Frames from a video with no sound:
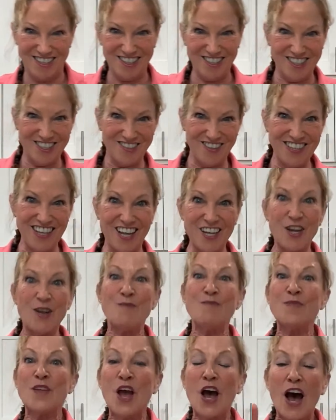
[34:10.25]
Screenlock.
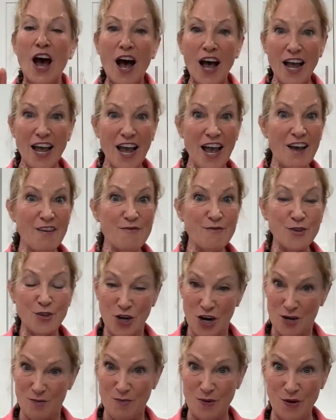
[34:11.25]
I have
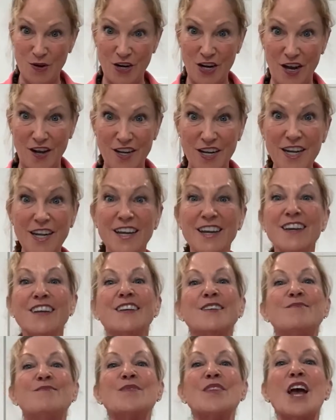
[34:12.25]
tried biryani.
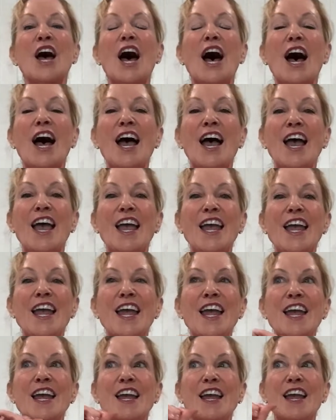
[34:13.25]

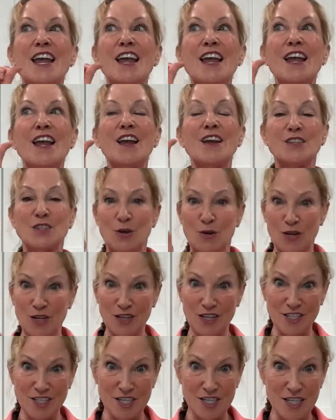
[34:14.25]

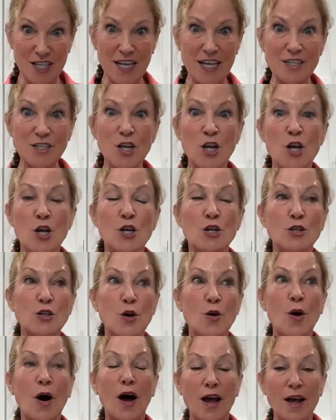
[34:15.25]
Listen to this.
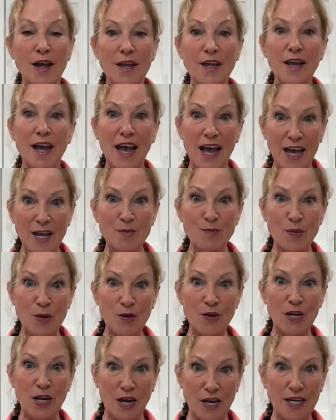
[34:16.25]
So I had
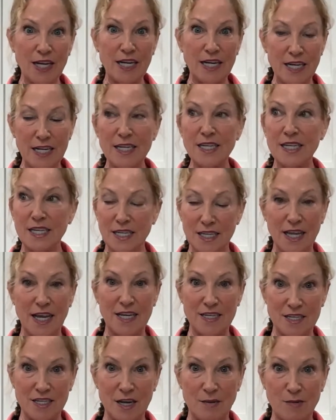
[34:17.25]
biryani in India
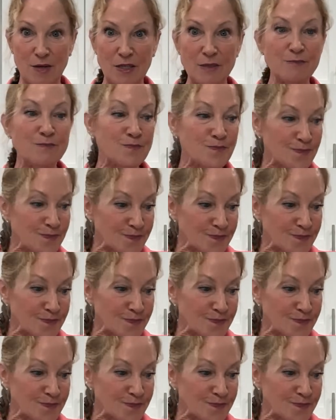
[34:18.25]
last summer.